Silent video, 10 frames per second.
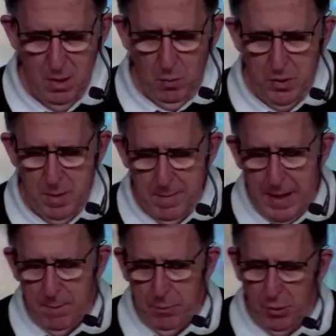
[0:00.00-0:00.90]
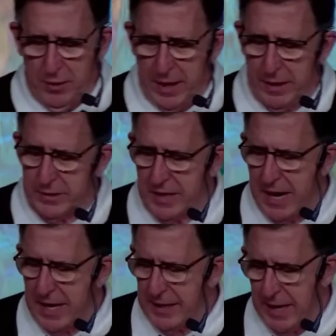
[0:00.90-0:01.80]
When the man pulled out his
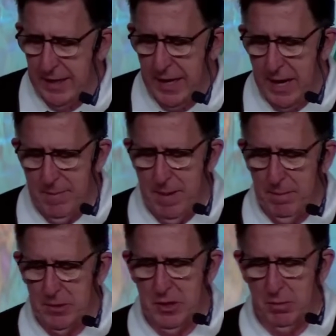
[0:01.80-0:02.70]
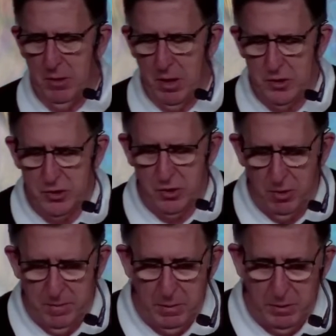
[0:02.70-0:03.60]
KKK membership card to show
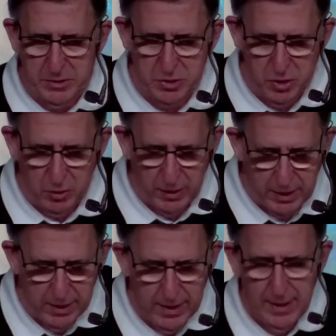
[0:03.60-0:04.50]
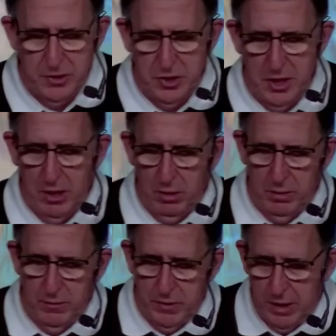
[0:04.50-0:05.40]
him that he wasn't joking,
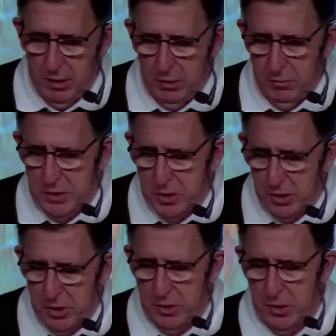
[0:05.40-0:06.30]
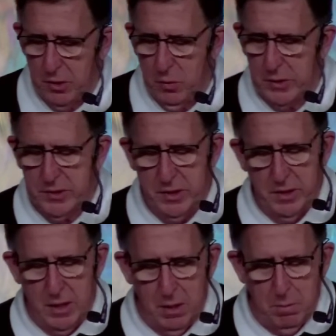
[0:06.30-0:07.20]
Daryl returned to the question
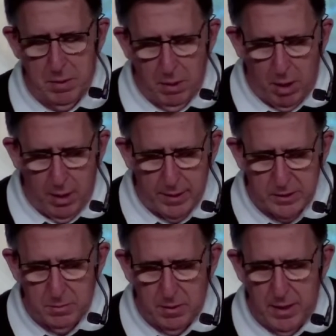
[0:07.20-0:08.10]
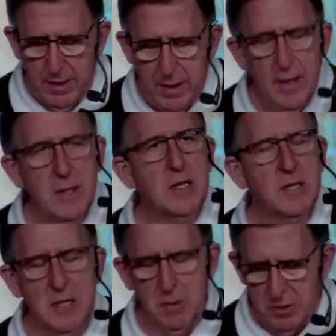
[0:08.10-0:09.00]
that he'd been on his mind
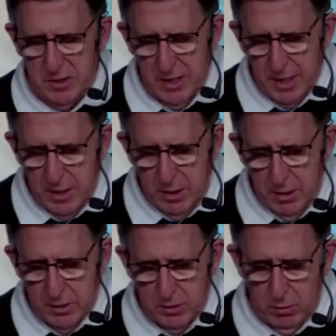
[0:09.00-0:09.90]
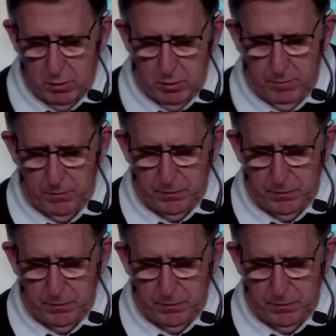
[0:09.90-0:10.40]
since he was 10 years old.